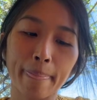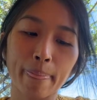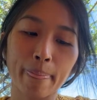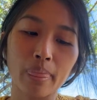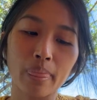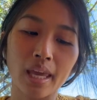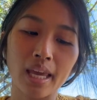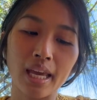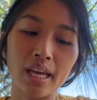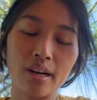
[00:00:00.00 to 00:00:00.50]

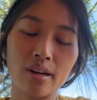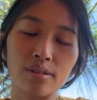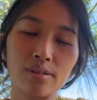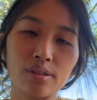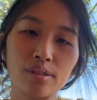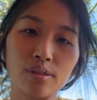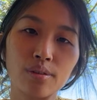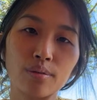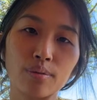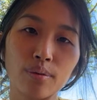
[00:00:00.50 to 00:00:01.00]
It also
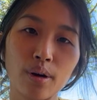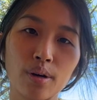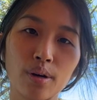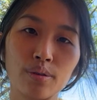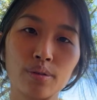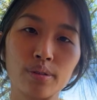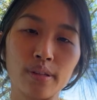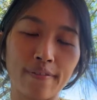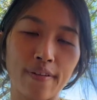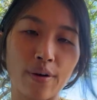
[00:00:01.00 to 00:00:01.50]
grows, if
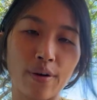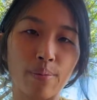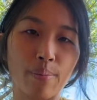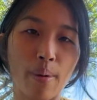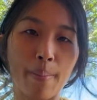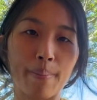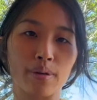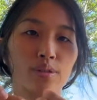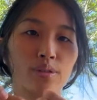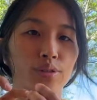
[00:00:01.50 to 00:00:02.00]
I remember,
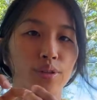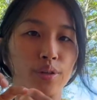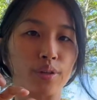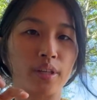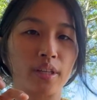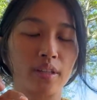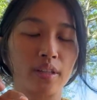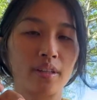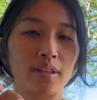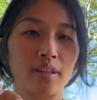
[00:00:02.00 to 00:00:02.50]

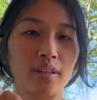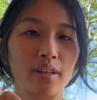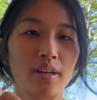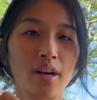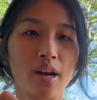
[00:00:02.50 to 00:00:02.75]
circular,